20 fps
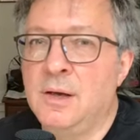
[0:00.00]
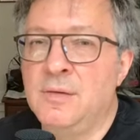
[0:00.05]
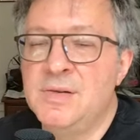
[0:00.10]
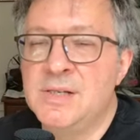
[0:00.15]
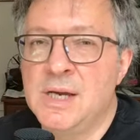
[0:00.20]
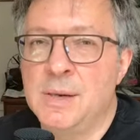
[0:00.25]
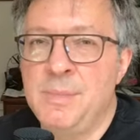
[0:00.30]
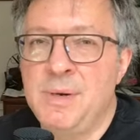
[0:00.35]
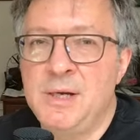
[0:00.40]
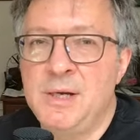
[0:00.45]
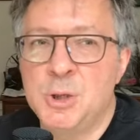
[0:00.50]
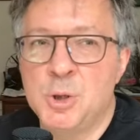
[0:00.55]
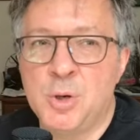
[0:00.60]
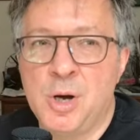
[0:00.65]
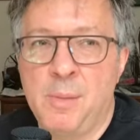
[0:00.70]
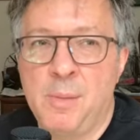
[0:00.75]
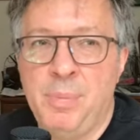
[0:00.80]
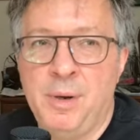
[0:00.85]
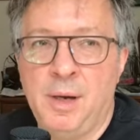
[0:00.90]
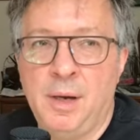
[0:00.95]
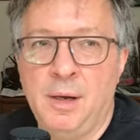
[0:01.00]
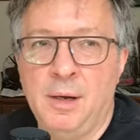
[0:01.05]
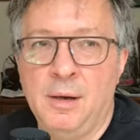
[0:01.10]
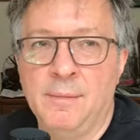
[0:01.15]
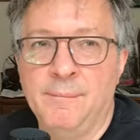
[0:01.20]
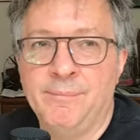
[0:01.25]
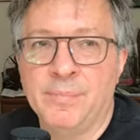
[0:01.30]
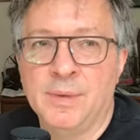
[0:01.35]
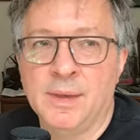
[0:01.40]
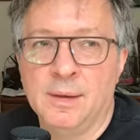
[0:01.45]
some intrepid
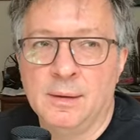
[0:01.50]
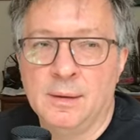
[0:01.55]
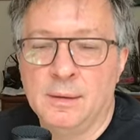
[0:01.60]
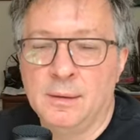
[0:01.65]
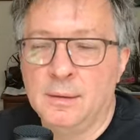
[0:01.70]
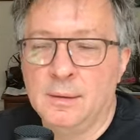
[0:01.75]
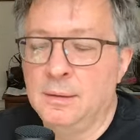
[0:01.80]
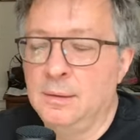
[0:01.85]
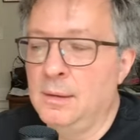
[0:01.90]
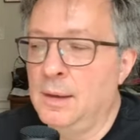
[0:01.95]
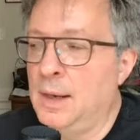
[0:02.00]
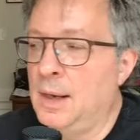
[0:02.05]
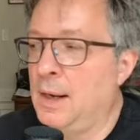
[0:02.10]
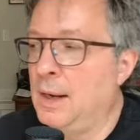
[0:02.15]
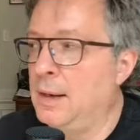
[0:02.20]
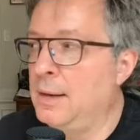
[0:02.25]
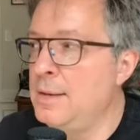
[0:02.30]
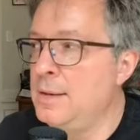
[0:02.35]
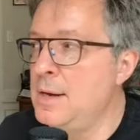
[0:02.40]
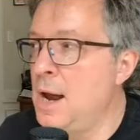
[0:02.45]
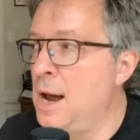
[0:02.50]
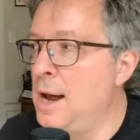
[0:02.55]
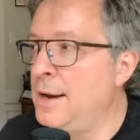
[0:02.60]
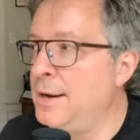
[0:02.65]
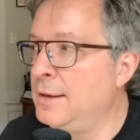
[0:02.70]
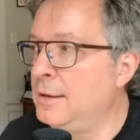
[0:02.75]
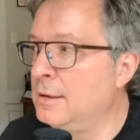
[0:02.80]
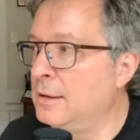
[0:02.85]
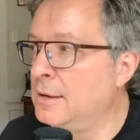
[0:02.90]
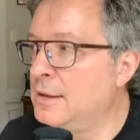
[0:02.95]

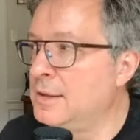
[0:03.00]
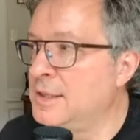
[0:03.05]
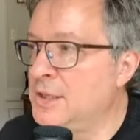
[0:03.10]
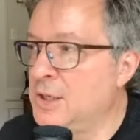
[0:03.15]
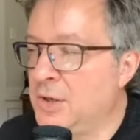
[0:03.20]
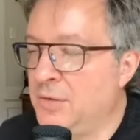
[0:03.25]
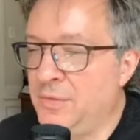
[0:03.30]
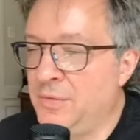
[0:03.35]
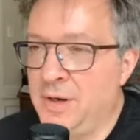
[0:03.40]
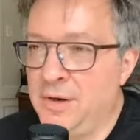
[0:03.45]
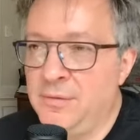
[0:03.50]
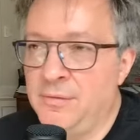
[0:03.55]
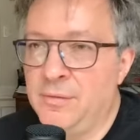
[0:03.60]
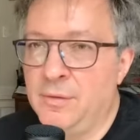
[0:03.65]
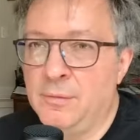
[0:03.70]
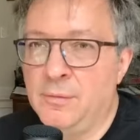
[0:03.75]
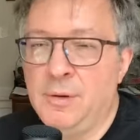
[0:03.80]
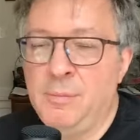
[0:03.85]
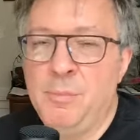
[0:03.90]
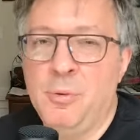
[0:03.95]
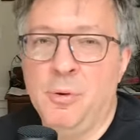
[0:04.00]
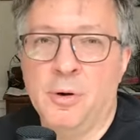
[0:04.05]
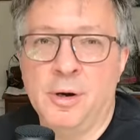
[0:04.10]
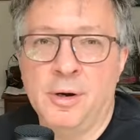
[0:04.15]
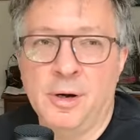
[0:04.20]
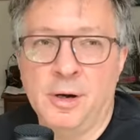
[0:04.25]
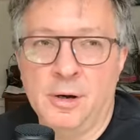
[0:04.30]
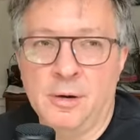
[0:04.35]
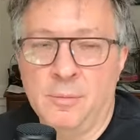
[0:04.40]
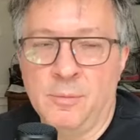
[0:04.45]
non-conservative
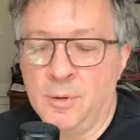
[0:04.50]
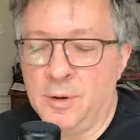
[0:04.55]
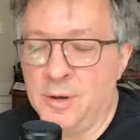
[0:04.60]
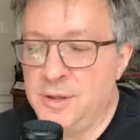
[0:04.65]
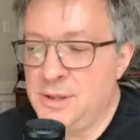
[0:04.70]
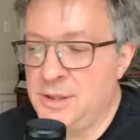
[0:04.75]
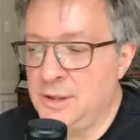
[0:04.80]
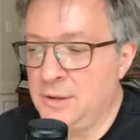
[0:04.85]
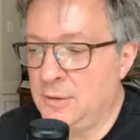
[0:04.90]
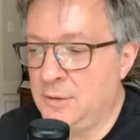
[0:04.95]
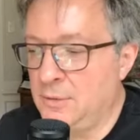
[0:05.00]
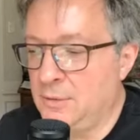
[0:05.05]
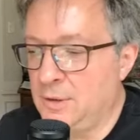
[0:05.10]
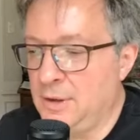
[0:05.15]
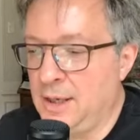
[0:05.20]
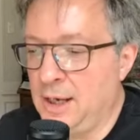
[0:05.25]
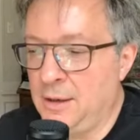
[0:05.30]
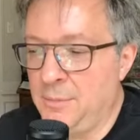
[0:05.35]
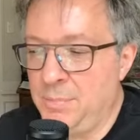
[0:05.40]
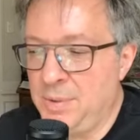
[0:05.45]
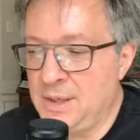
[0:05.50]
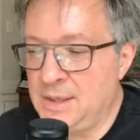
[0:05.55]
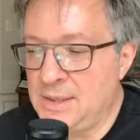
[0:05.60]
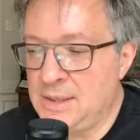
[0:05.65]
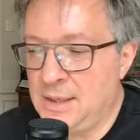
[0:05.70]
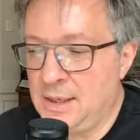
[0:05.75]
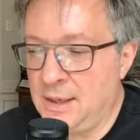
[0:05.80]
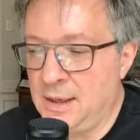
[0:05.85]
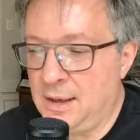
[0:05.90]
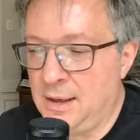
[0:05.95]
reporter were to get
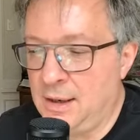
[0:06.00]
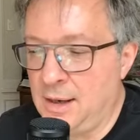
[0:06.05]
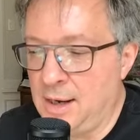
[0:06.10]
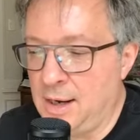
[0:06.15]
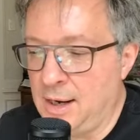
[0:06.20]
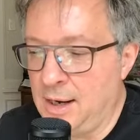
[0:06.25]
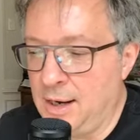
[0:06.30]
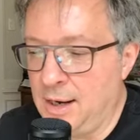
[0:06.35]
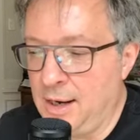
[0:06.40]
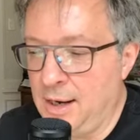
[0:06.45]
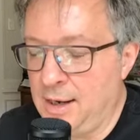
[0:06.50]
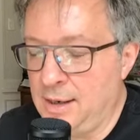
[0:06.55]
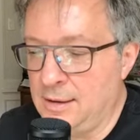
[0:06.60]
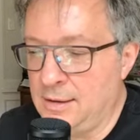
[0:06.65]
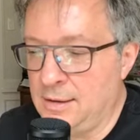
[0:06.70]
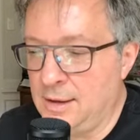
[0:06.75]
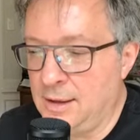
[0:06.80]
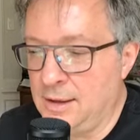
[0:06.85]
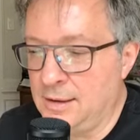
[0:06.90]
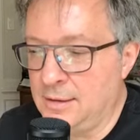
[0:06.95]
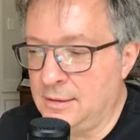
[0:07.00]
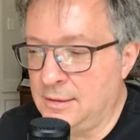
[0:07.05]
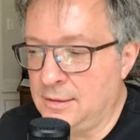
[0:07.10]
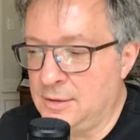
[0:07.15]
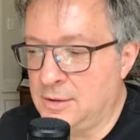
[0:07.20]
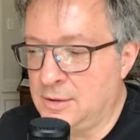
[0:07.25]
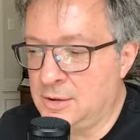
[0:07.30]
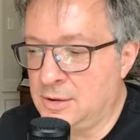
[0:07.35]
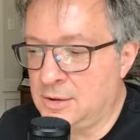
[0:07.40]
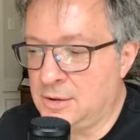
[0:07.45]
busy and
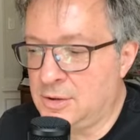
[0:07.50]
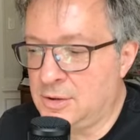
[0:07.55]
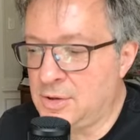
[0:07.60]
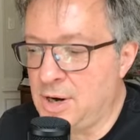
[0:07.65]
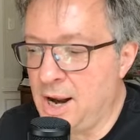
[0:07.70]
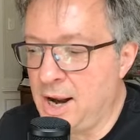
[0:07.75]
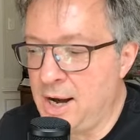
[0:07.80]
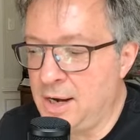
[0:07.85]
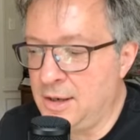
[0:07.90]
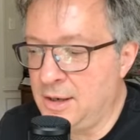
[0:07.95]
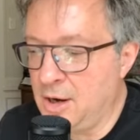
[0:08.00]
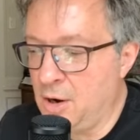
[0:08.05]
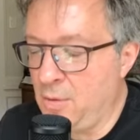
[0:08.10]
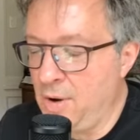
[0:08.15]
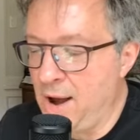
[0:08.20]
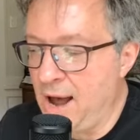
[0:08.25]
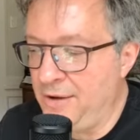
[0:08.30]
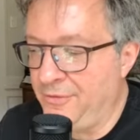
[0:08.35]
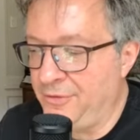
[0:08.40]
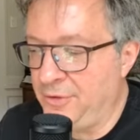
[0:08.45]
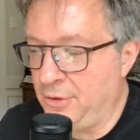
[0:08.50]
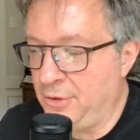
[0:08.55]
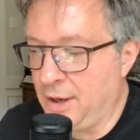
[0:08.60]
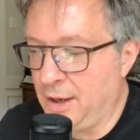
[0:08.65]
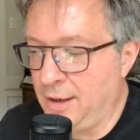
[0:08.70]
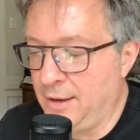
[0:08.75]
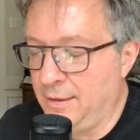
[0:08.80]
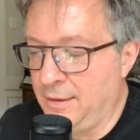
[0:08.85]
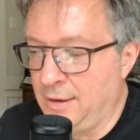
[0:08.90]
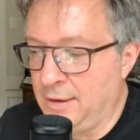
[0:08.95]
try and go after
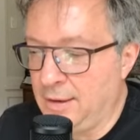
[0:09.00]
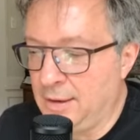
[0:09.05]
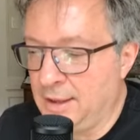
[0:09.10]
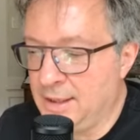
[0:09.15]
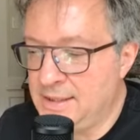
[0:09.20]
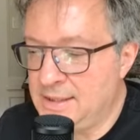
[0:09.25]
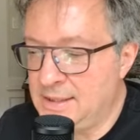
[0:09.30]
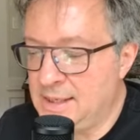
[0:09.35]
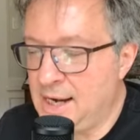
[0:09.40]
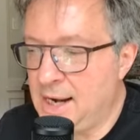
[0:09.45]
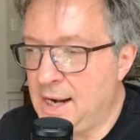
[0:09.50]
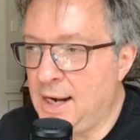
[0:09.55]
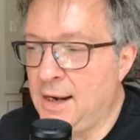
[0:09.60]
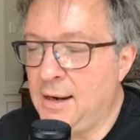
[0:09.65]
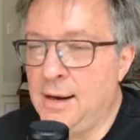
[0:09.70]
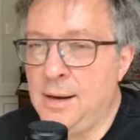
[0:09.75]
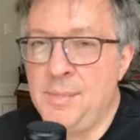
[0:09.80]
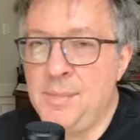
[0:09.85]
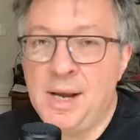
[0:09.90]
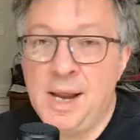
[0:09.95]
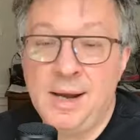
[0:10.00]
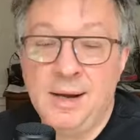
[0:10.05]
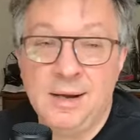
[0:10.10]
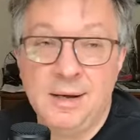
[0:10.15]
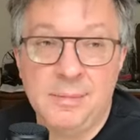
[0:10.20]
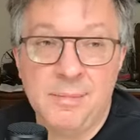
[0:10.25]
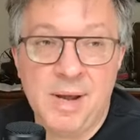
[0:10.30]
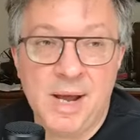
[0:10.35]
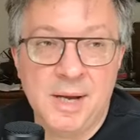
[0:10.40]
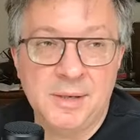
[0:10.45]
it, let's say, I mean, I could
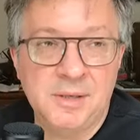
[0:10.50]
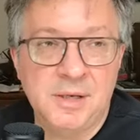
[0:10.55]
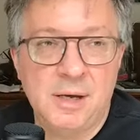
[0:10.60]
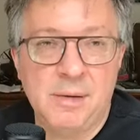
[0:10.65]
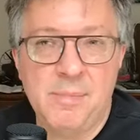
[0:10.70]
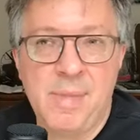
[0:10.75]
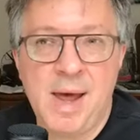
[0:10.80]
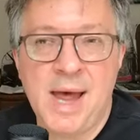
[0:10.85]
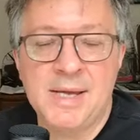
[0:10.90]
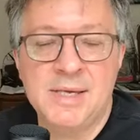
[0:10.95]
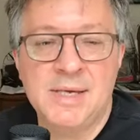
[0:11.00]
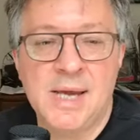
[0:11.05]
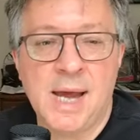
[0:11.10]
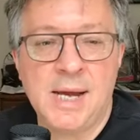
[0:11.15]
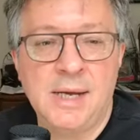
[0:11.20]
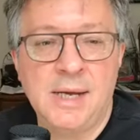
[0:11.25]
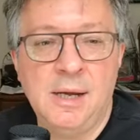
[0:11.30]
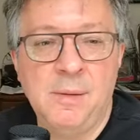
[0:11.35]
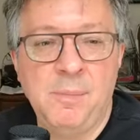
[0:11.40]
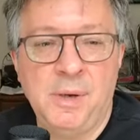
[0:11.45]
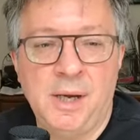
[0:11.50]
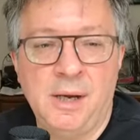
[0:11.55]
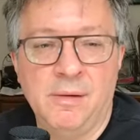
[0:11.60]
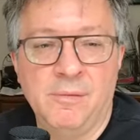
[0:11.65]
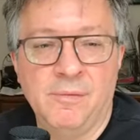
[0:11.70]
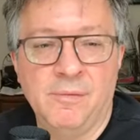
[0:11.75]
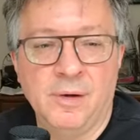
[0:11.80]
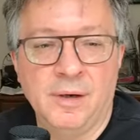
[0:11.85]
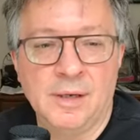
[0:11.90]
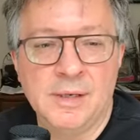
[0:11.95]
imagine a Matt Taibbi,
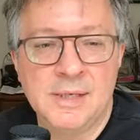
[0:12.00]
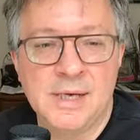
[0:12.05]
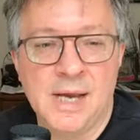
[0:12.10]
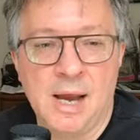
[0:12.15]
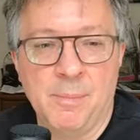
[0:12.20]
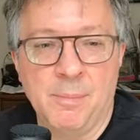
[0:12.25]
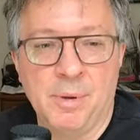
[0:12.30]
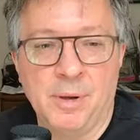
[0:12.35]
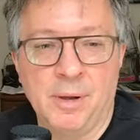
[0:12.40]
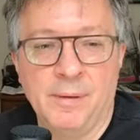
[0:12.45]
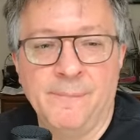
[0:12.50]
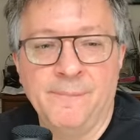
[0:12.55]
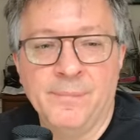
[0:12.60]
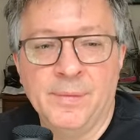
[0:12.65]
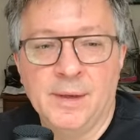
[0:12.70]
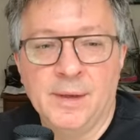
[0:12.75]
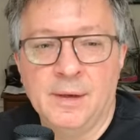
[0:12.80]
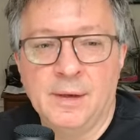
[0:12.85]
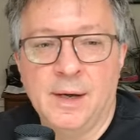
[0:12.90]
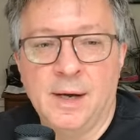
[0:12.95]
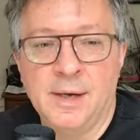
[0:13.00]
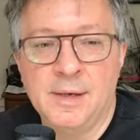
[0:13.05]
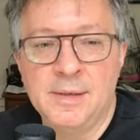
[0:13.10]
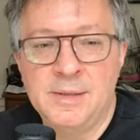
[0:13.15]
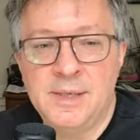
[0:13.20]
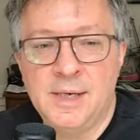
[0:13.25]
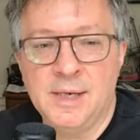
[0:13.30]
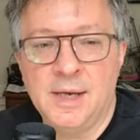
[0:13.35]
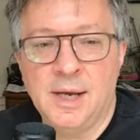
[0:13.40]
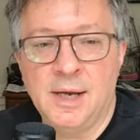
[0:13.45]
for example,
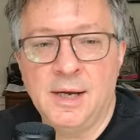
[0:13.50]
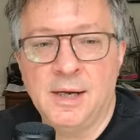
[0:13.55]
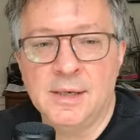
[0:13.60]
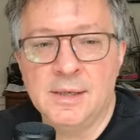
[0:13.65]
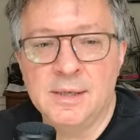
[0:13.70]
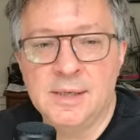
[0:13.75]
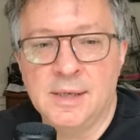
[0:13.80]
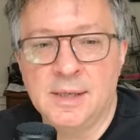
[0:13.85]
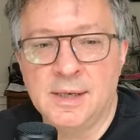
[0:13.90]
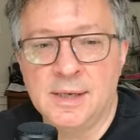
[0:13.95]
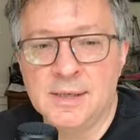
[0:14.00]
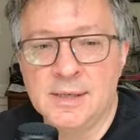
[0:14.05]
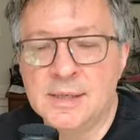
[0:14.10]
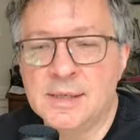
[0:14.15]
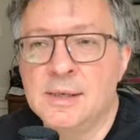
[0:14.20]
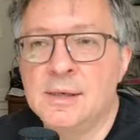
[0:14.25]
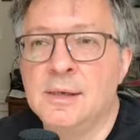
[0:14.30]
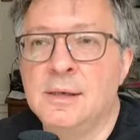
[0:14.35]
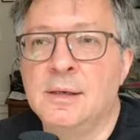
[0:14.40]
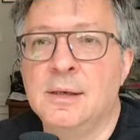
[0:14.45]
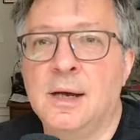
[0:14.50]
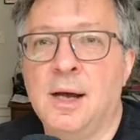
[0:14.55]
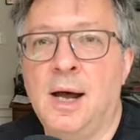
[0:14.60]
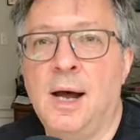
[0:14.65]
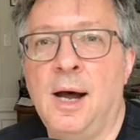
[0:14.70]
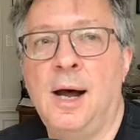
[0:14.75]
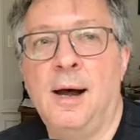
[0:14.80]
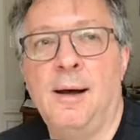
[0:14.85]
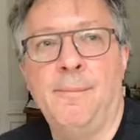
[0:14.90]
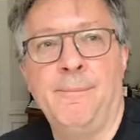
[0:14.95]
digging into this,
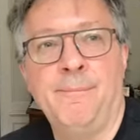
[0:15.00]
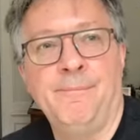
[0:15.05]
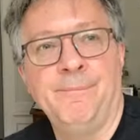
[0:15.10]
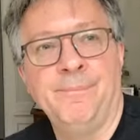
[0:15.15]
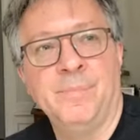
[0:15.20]
and